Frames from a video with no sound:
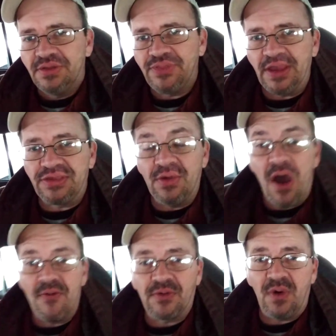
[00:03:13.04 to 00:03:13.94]
Thank you
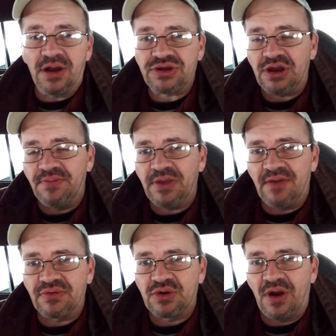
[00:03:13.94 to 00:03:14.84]
all for watching. Hope you
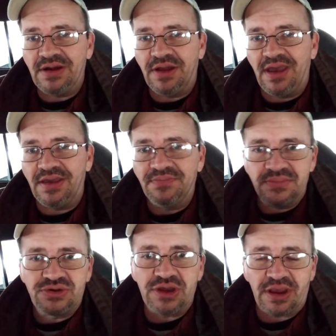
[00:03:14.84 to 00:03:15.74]
have a great day.
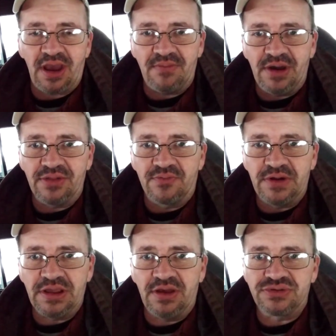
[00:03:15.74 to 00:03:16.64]
Check out my other
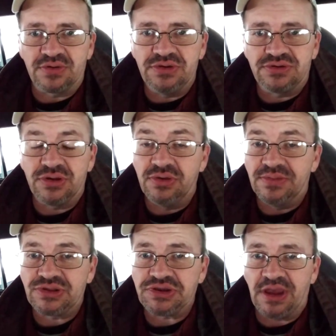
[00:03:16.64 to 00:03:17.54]
videos on YouTube
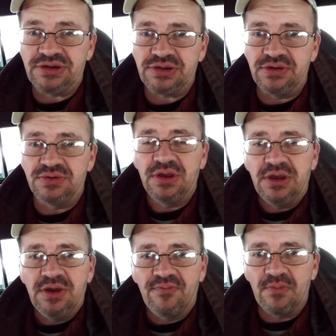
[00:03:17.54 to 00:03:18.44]
and stay tuned
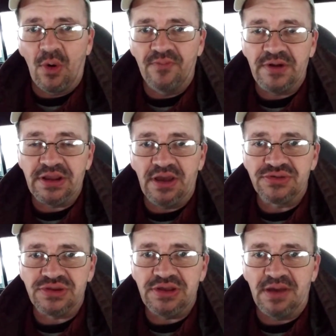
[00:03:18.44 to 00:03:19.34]
for more
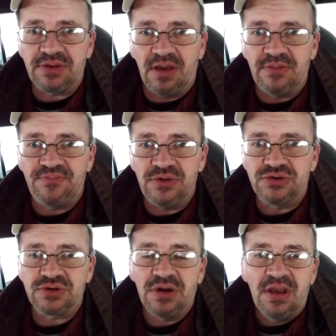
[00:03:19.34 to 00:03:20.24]
videos in the upcoming
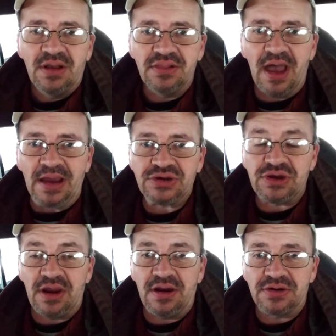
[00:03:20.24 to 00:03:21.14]
future. Like,
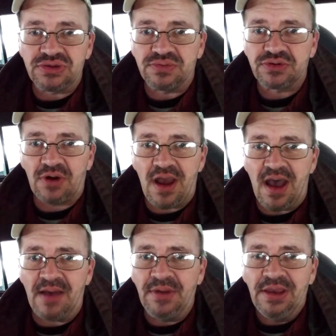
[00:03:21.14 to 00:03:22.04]
share,
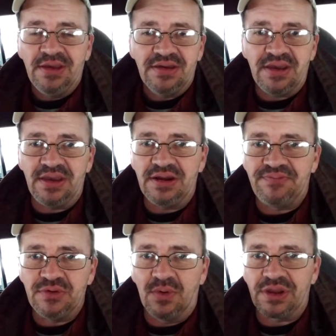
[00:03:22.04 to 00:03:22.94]
subscribe, and
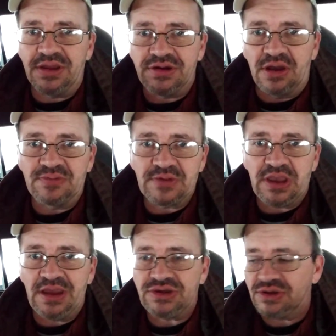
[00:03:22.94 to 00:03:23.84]
if you want to get
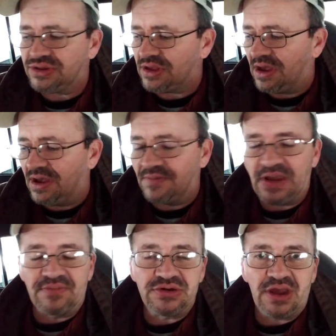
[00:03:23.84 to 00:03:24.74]
notifications uh,
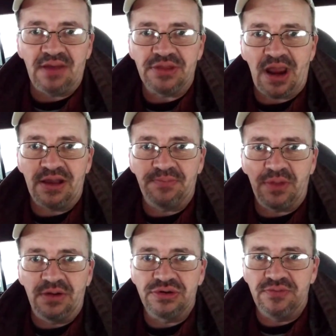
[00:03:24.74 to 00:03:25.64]
every time that I
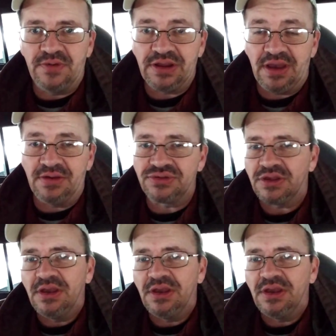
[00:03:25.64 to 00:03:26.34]
upload new videos,